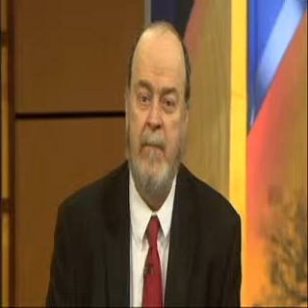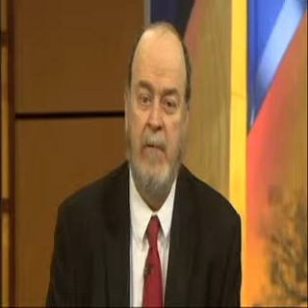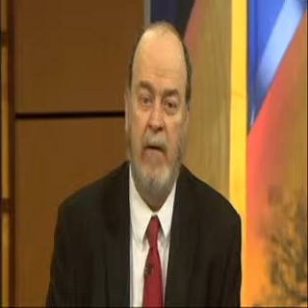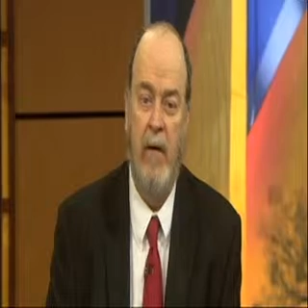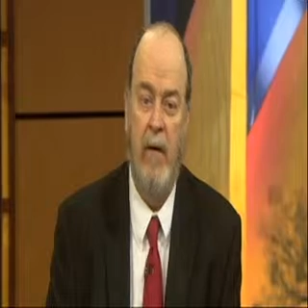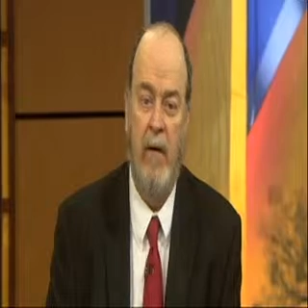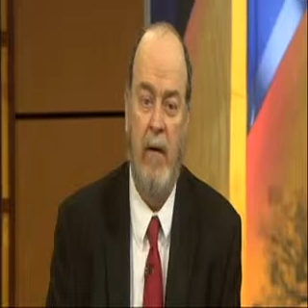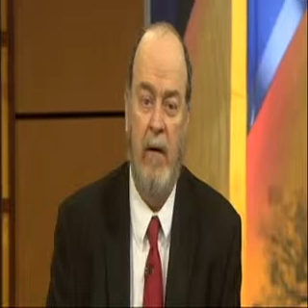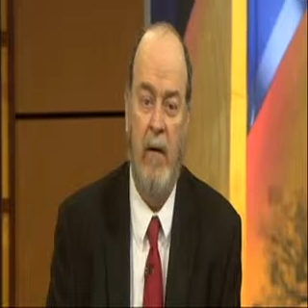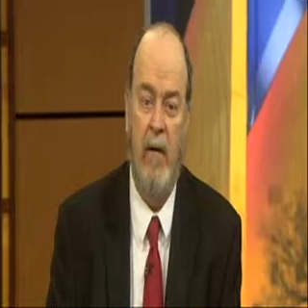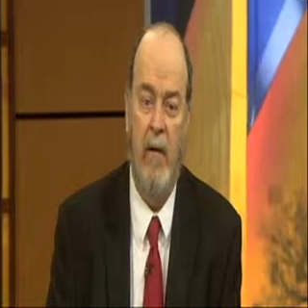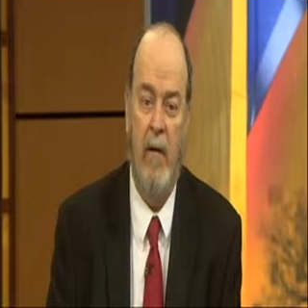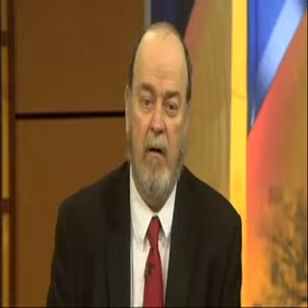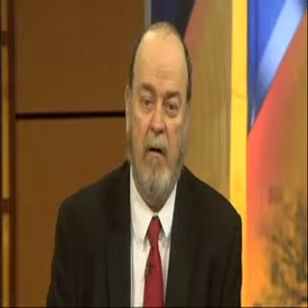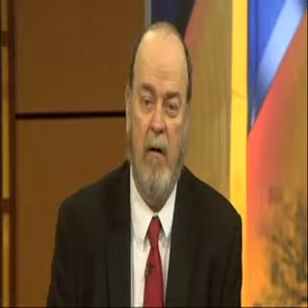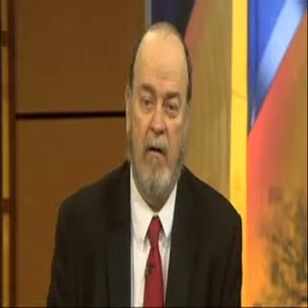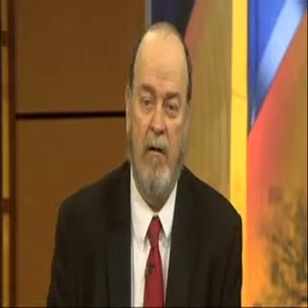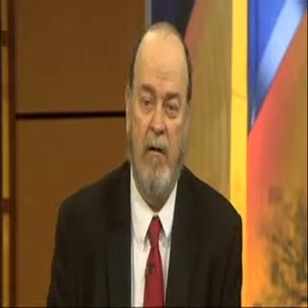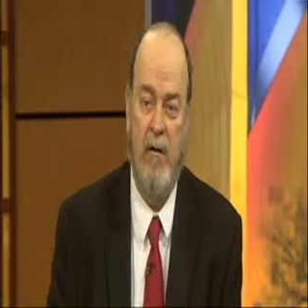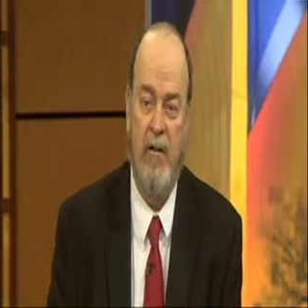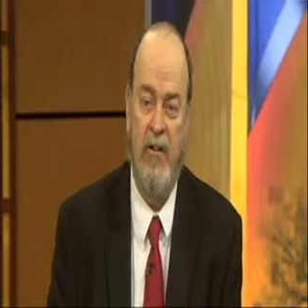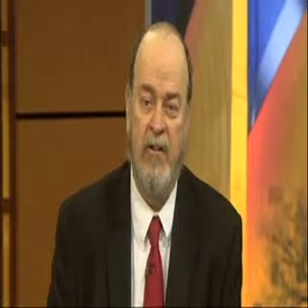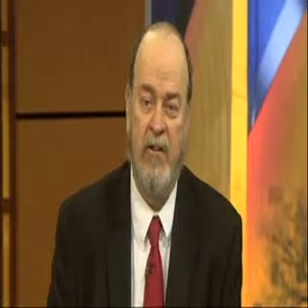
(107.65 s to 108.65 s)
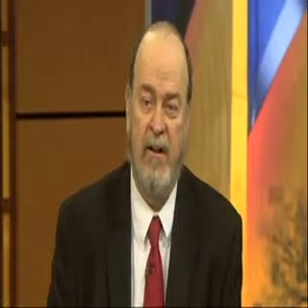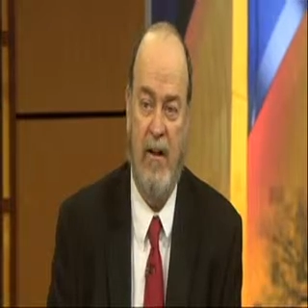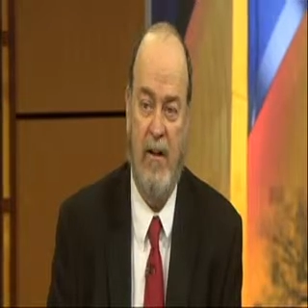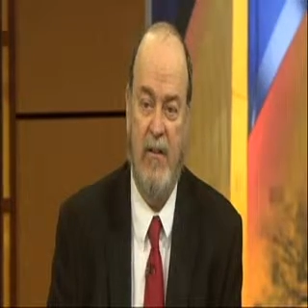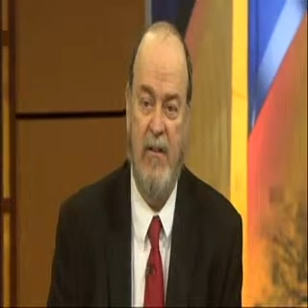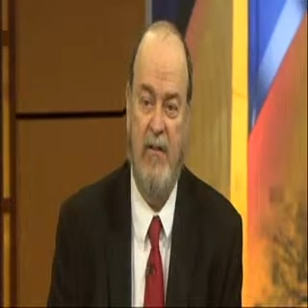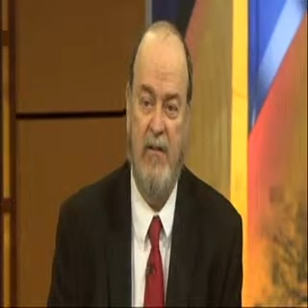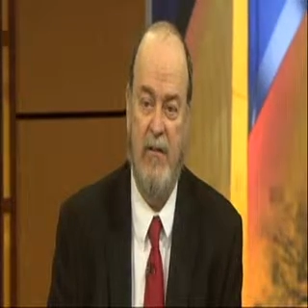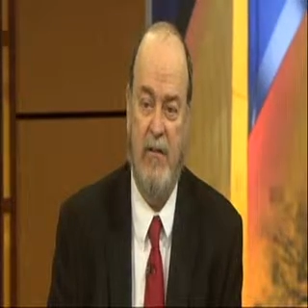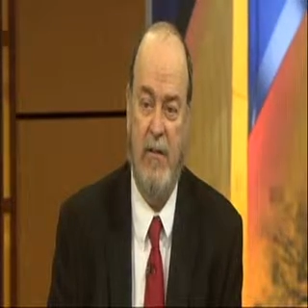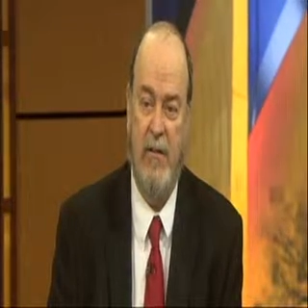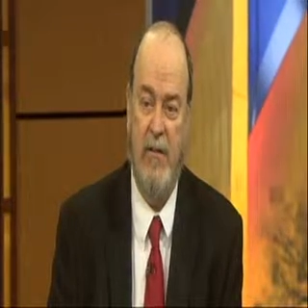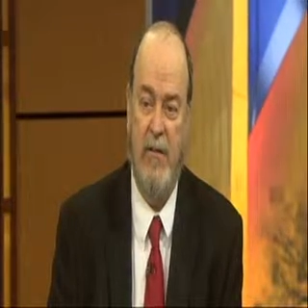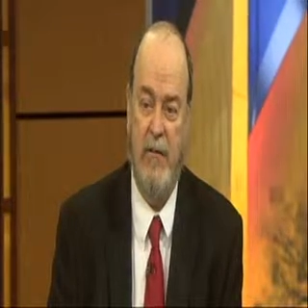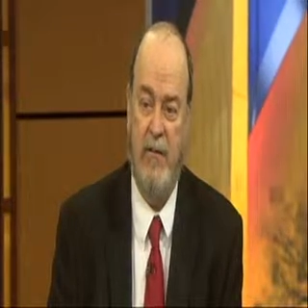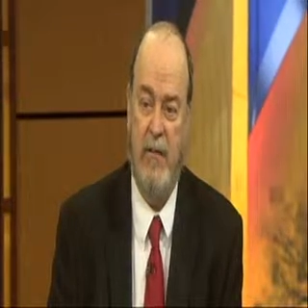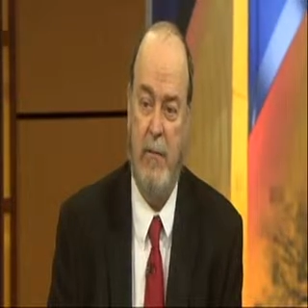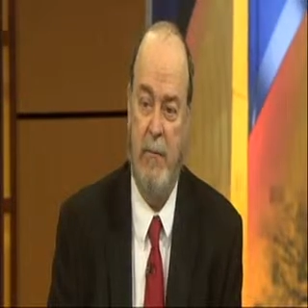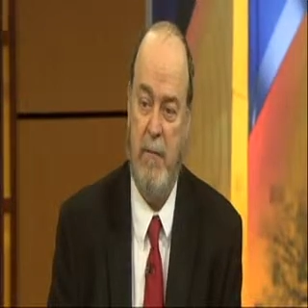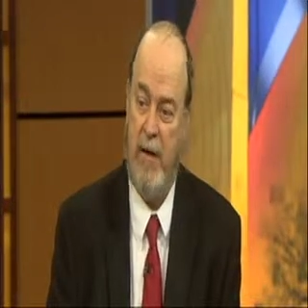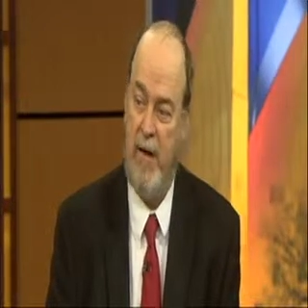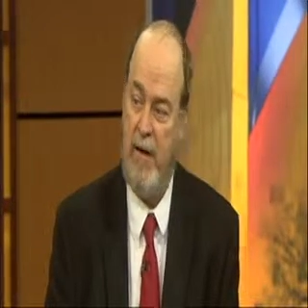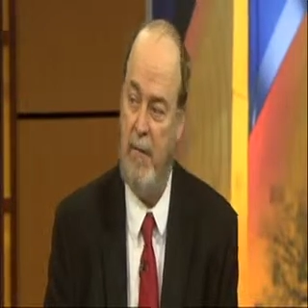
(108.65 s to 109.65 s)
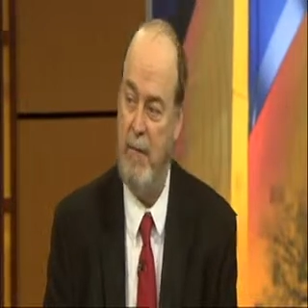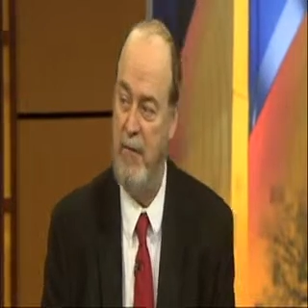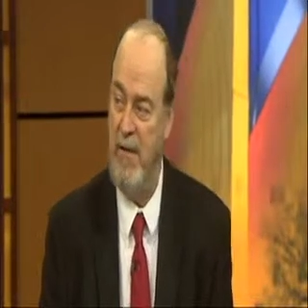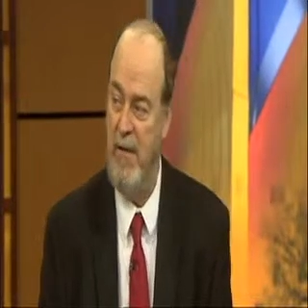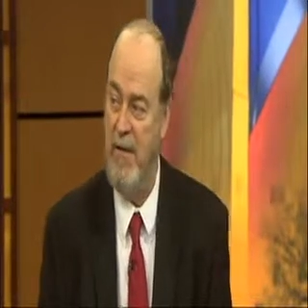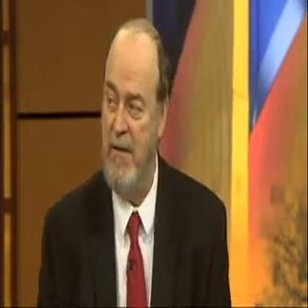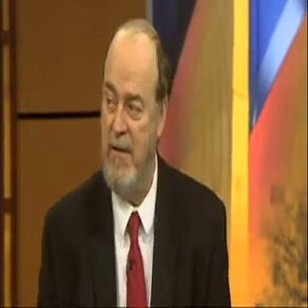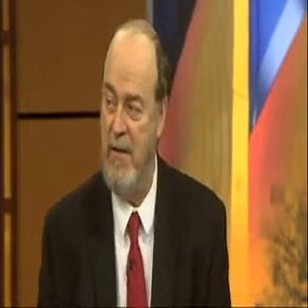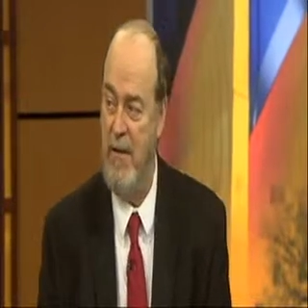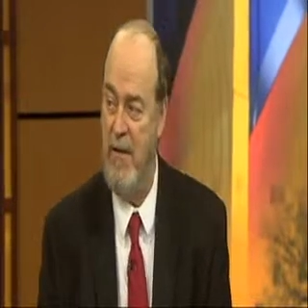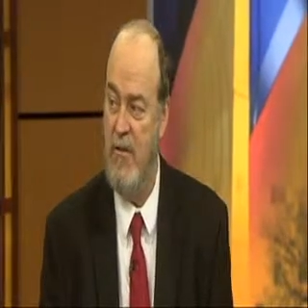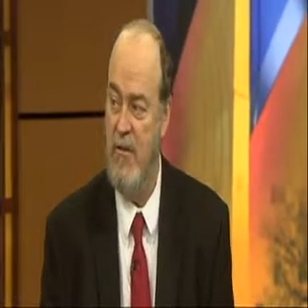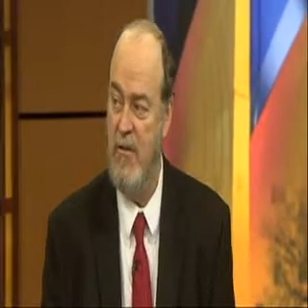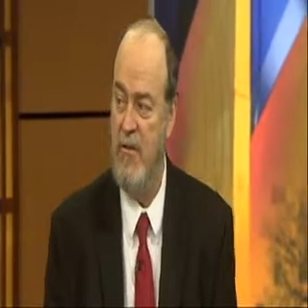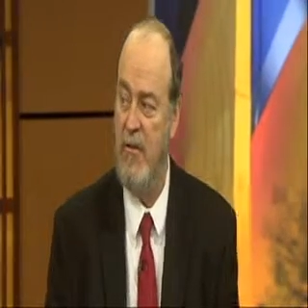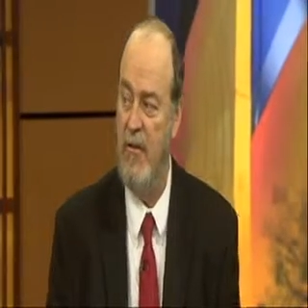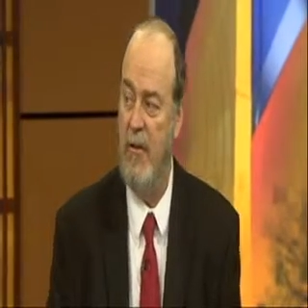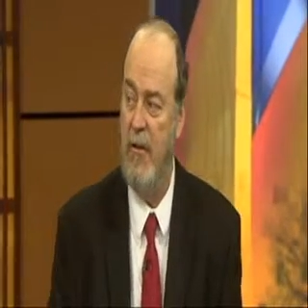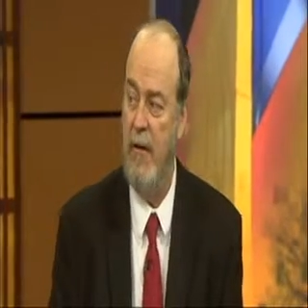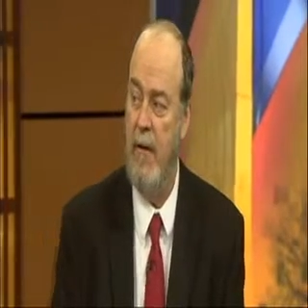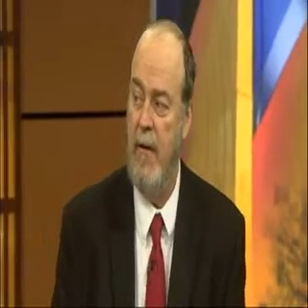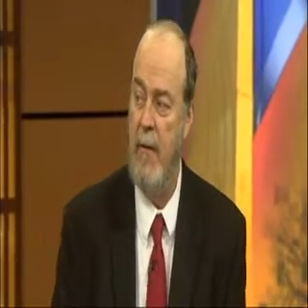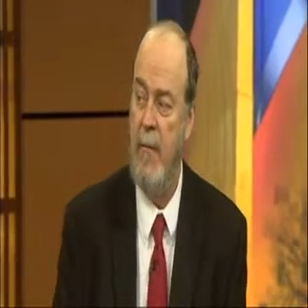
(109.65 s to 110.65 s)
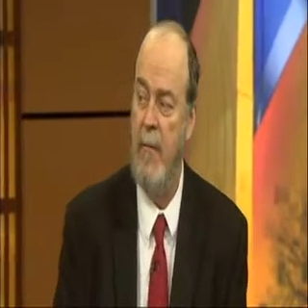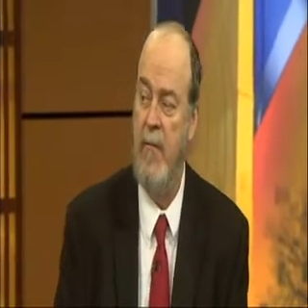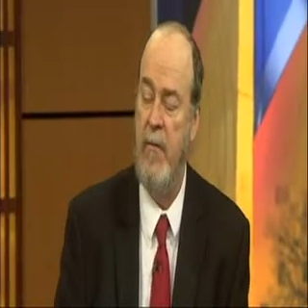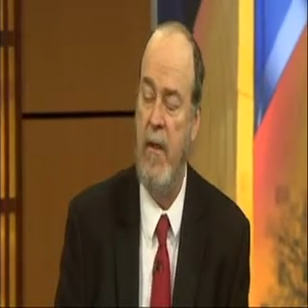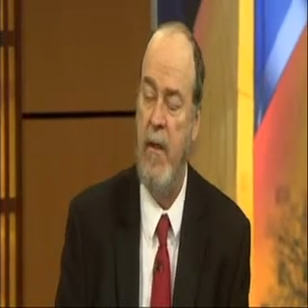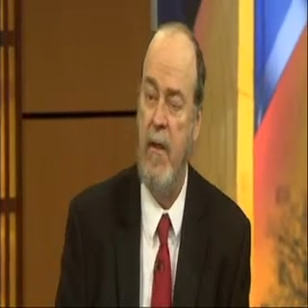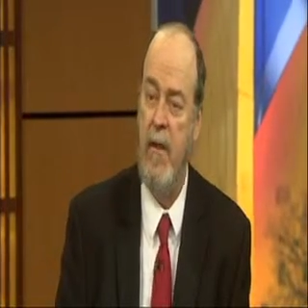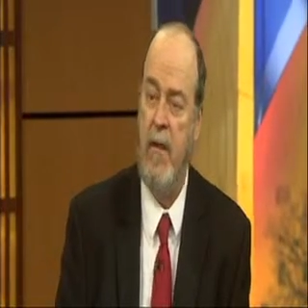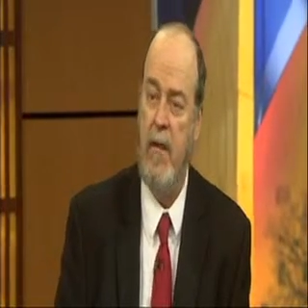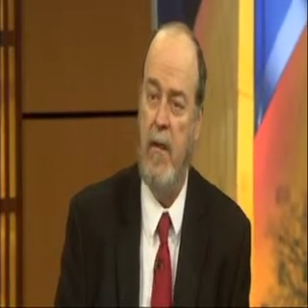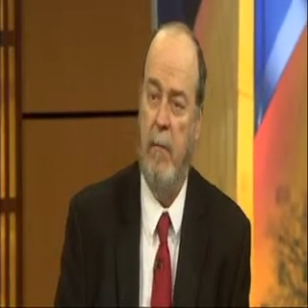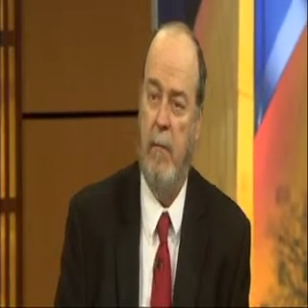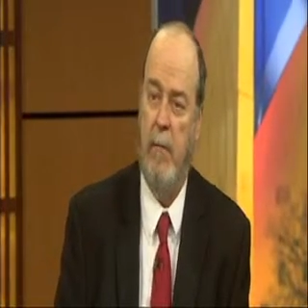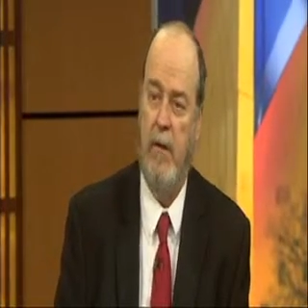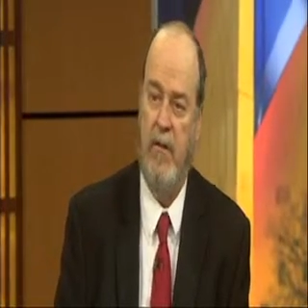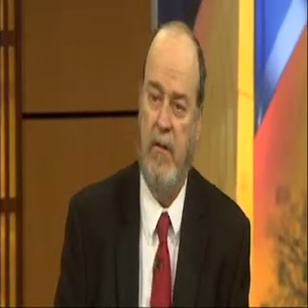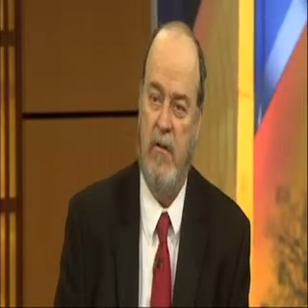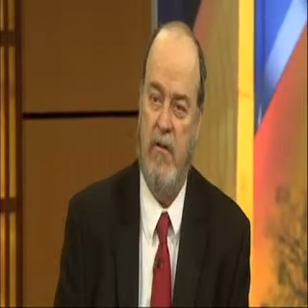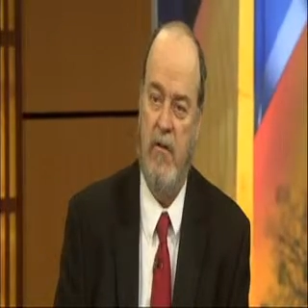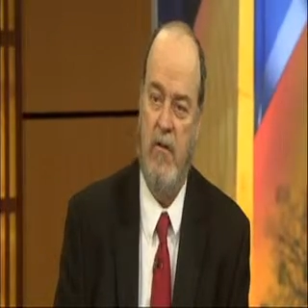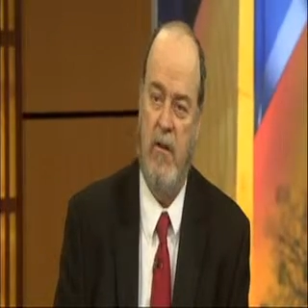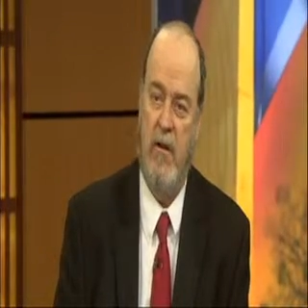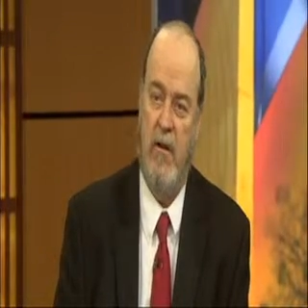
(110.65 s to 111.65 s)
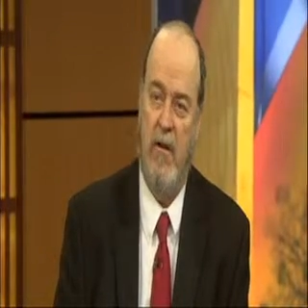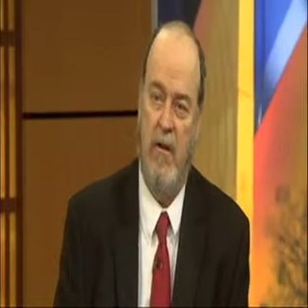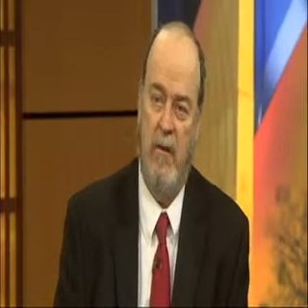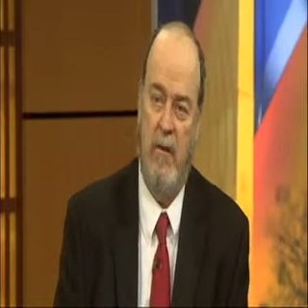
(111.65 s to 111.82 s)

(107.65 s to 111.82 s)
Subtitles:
are discussed sometimes contentiously, but the general